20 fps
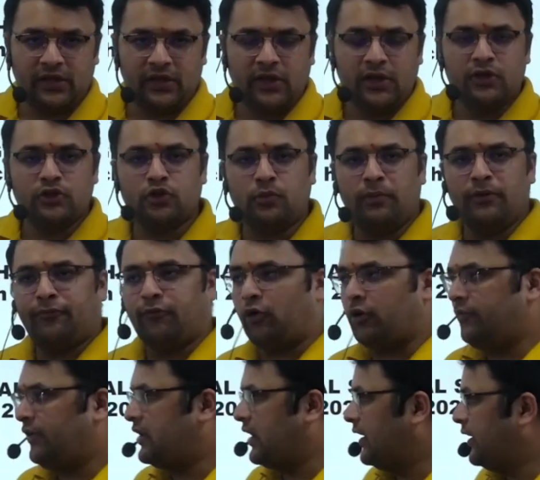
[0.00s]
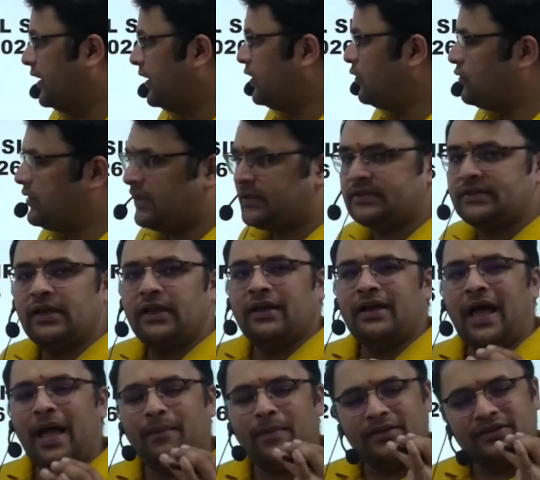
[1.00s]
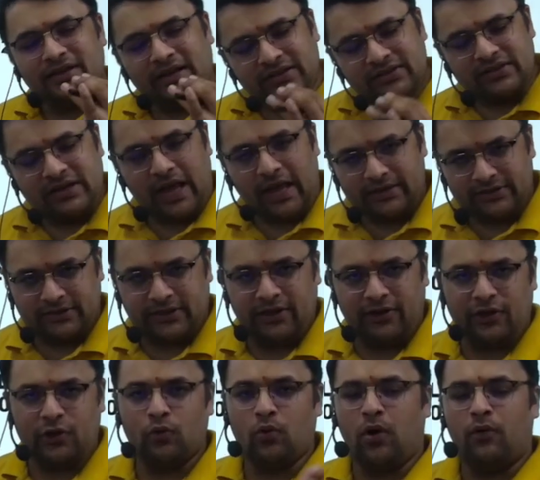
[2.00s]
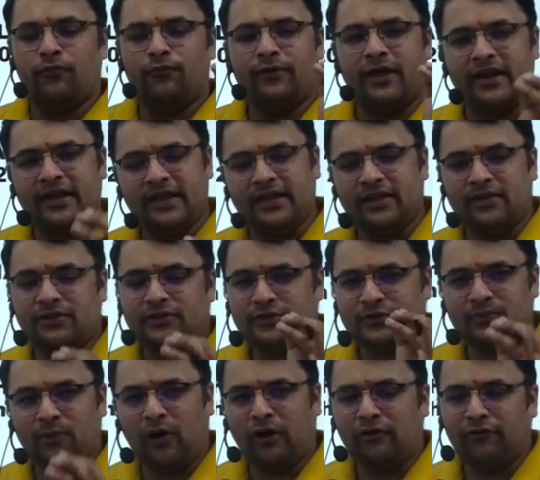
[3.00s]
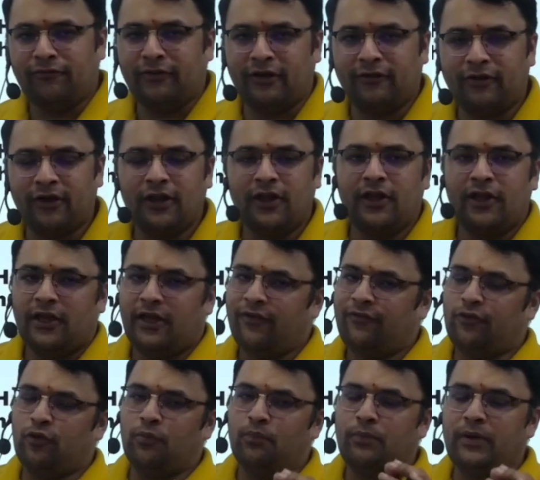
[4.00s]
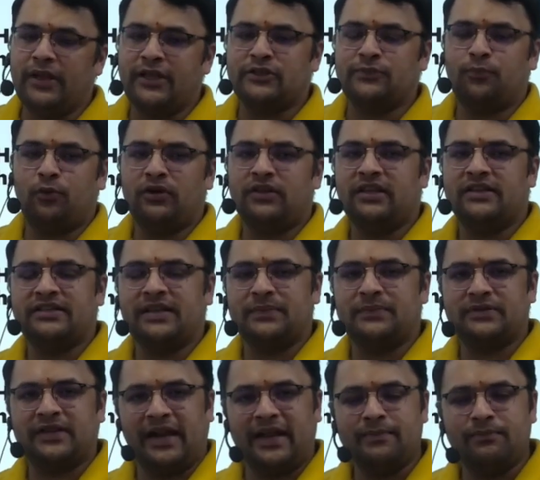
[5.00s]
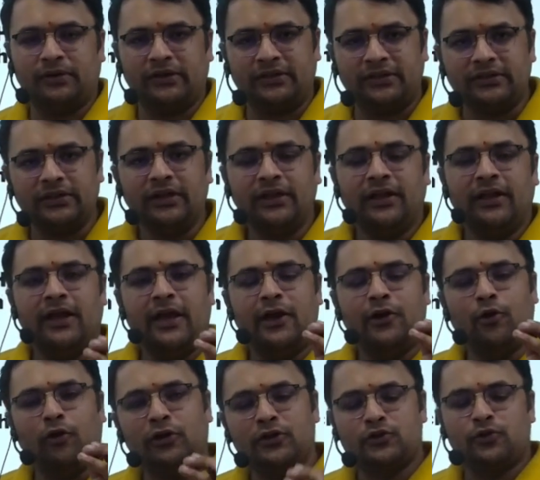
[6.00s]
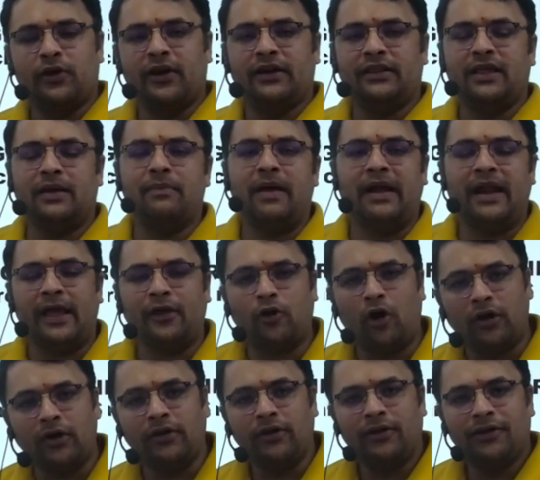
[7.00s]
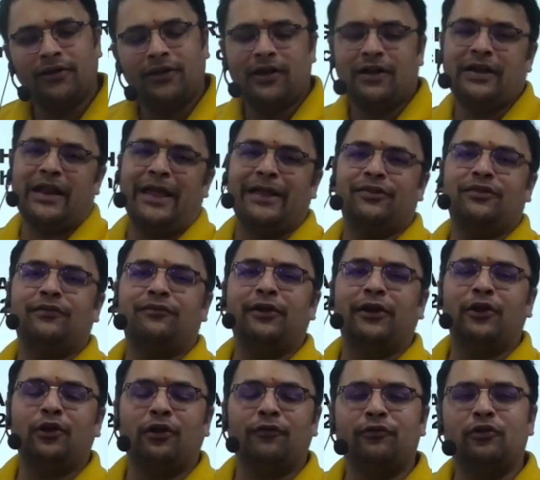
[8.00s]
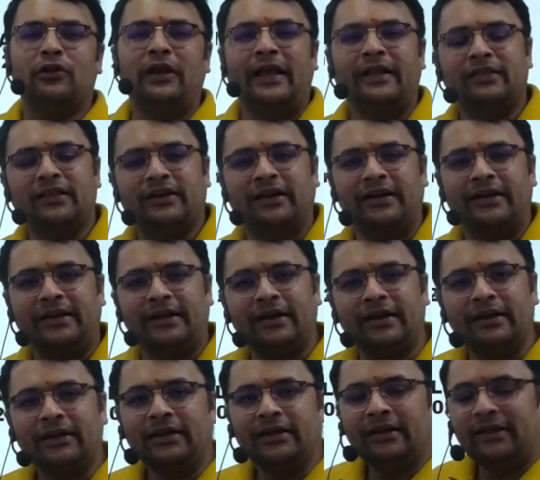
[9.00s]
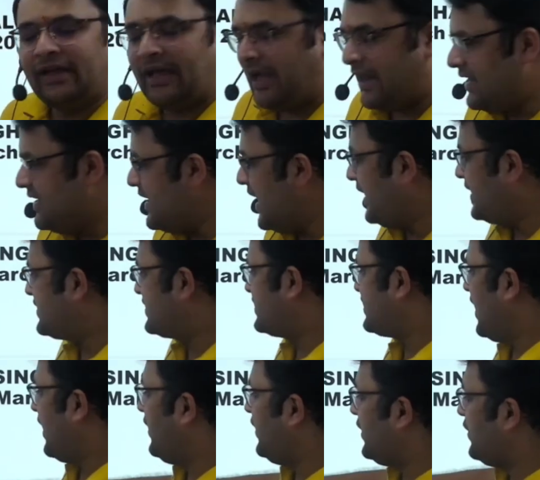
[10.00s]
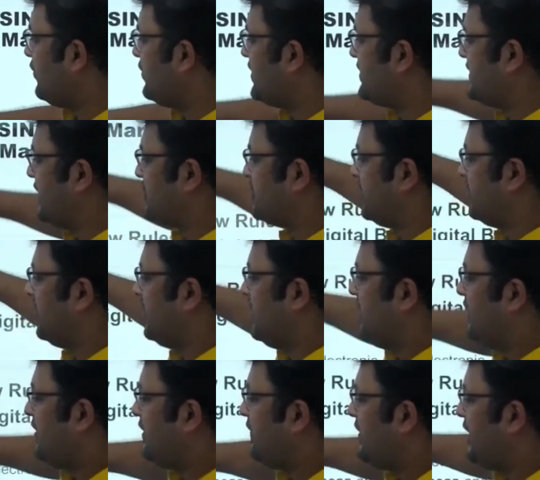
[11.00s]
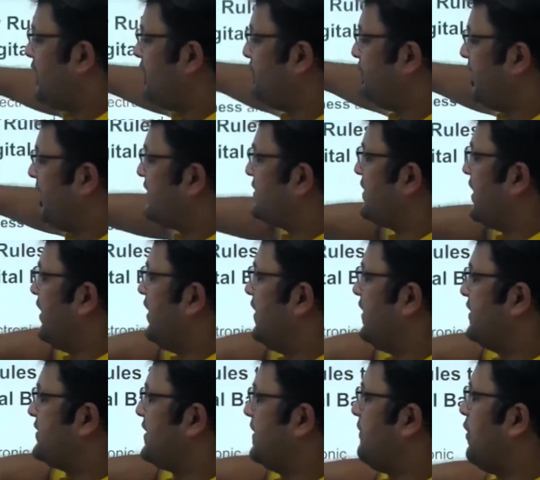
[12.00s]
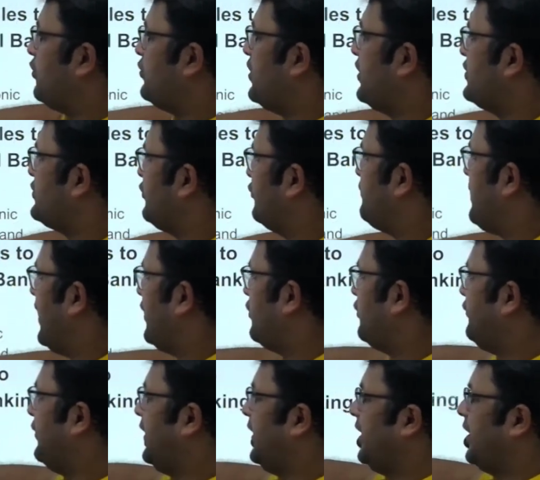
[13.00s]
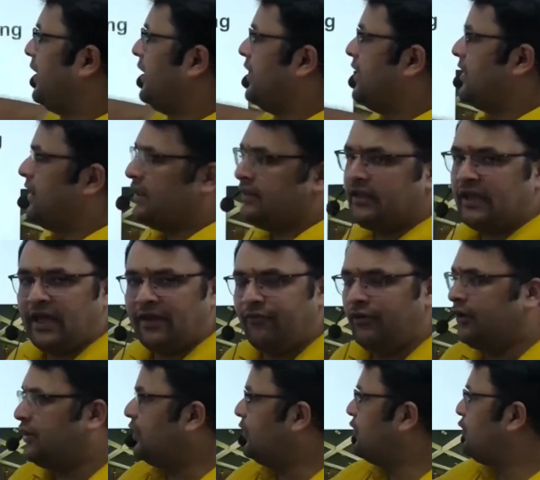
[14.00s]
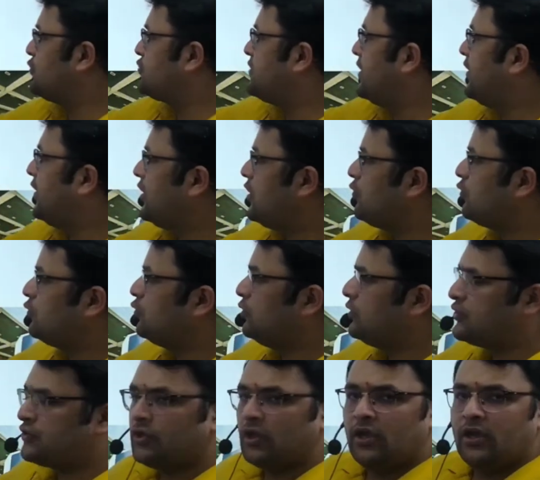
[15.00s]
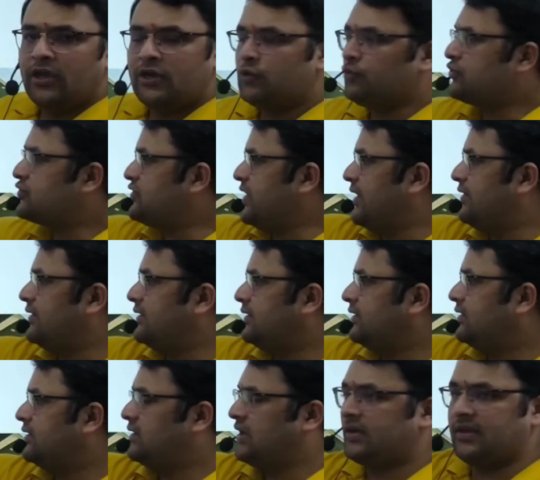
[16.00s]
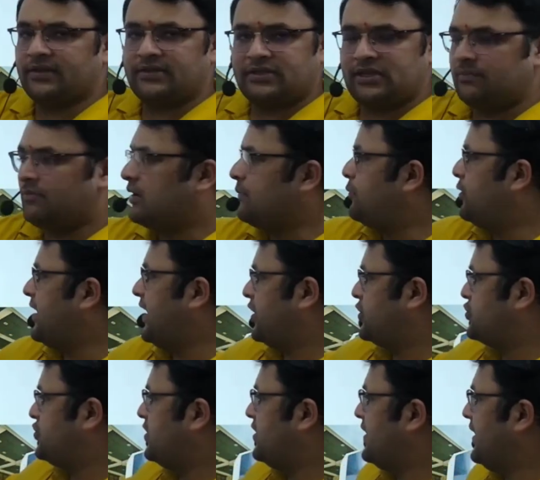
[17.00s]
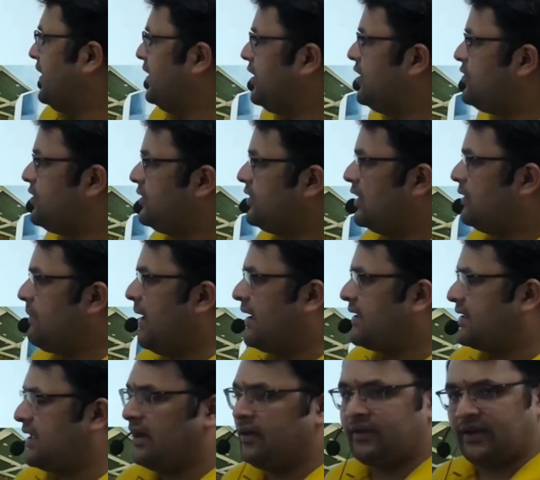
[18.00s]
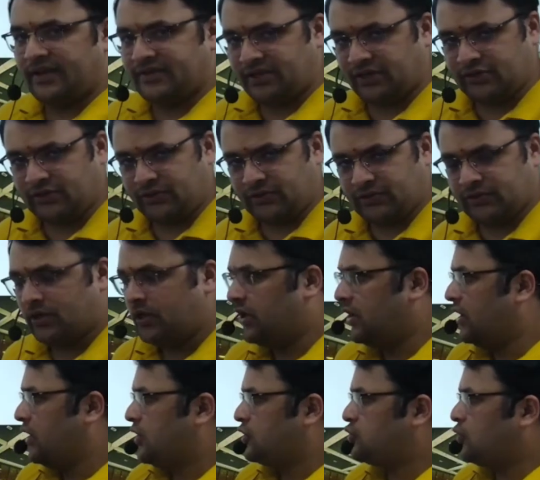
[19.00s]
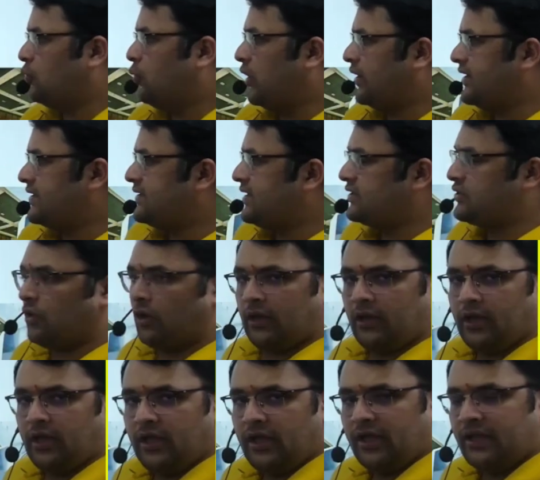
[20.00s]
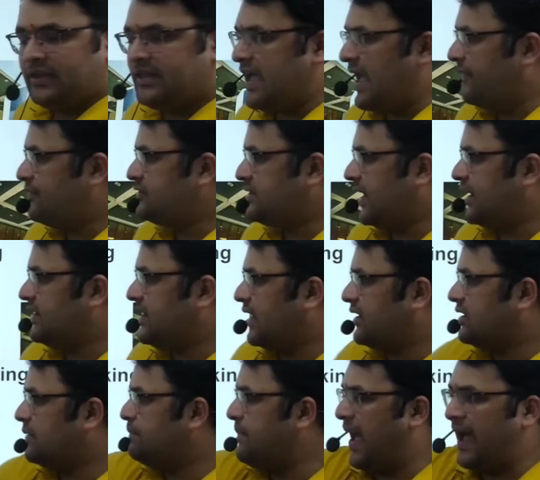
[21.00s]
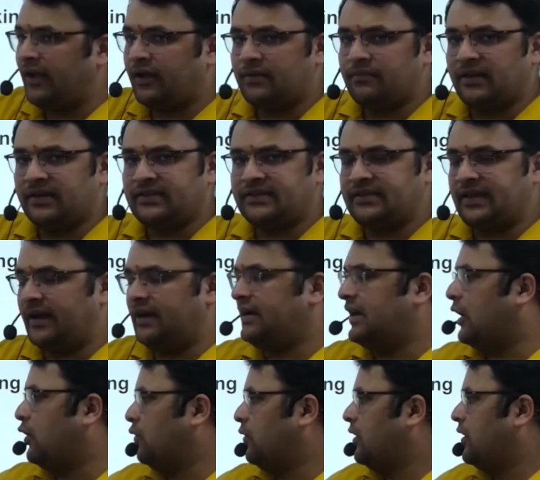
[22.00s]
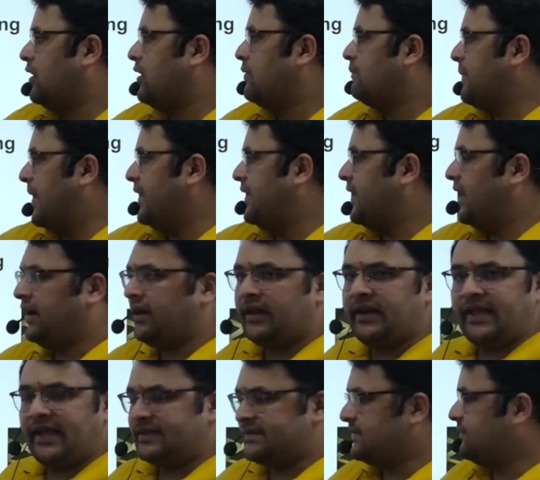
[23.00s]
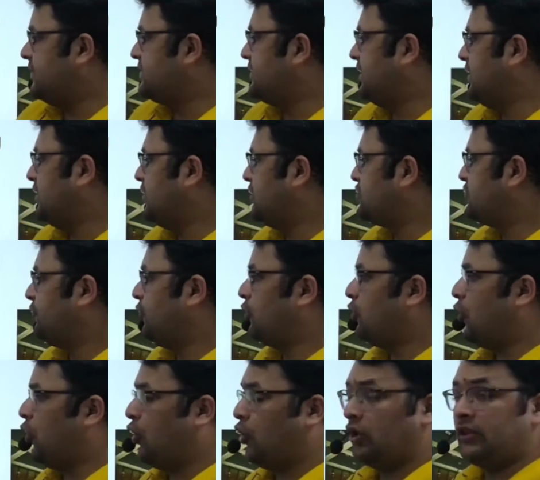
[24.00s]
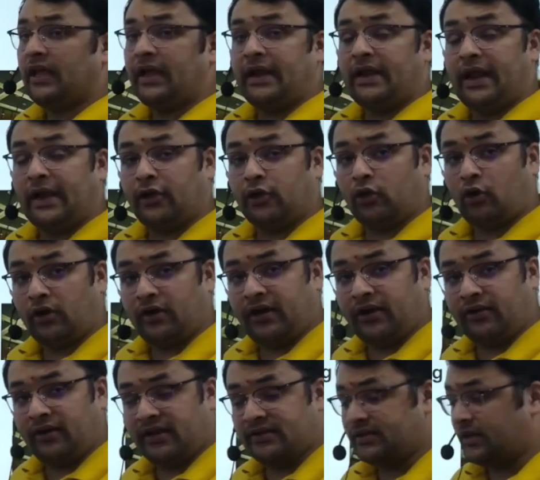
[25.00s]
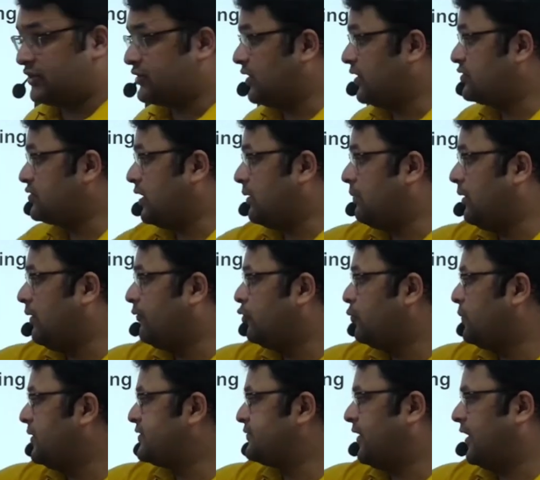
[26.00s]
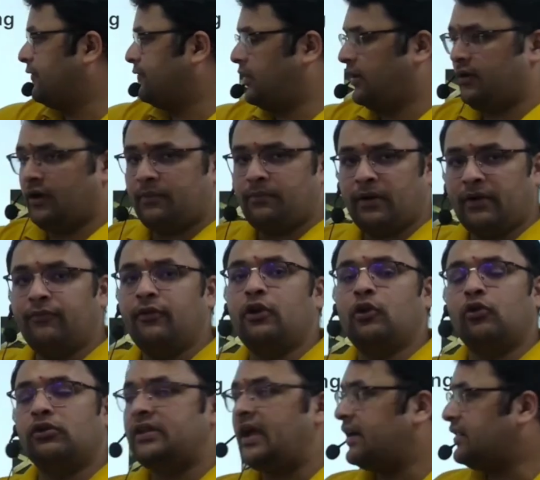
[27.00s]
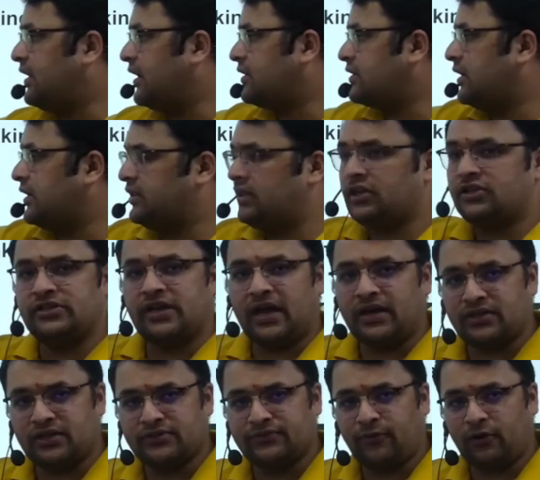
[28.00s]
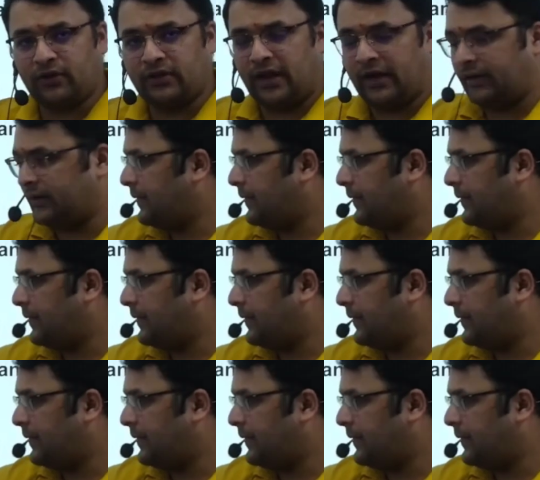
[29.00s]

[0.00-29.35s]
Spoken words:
So before we continue this, I'm just asking you a very small favor. If you please put the subscribe button and also hit the bell icon, like the video if you like the content, and let's continue the session. The very first current is about the Reserve Bank of India. They have introduced the new rules to strengthen the customer protection in digital banking transactions. So what is this all? They have said that the bank must send now mandatory SMS alerts for all the electronic transactions above rupees 500. But we know that they cut the charges for that.